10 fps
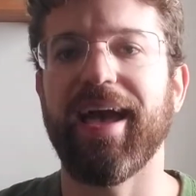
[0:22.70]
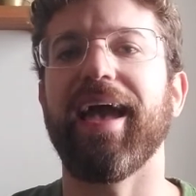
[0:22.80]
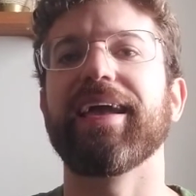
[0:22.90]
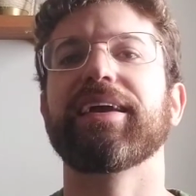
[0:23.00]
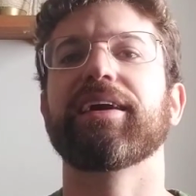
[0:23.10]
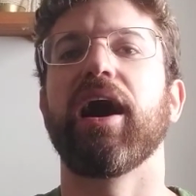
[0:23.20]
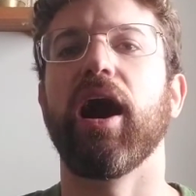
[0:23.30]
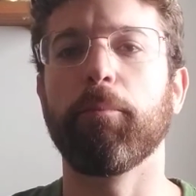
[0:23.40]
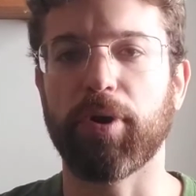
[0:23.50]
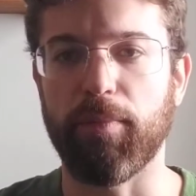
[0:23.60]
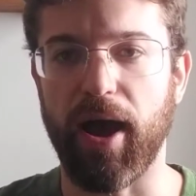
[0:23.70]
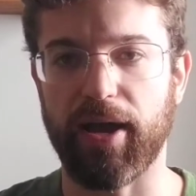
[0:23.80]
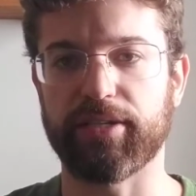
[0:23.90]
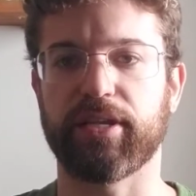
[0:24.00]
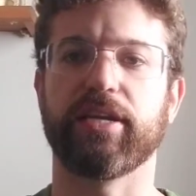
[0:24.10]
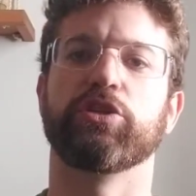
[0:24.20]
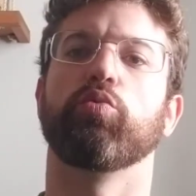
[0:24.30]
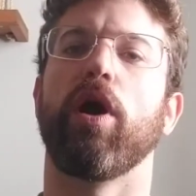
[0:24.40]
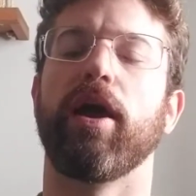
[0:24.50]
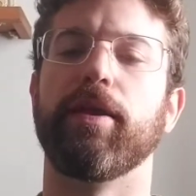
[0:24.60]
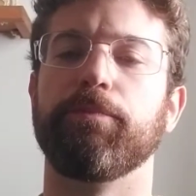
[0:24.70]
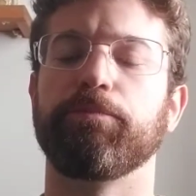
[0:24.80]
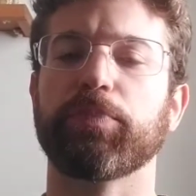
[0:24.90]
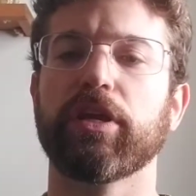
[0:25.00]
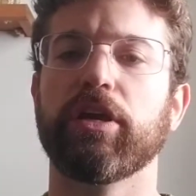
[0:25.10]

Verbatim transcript: A compromise is when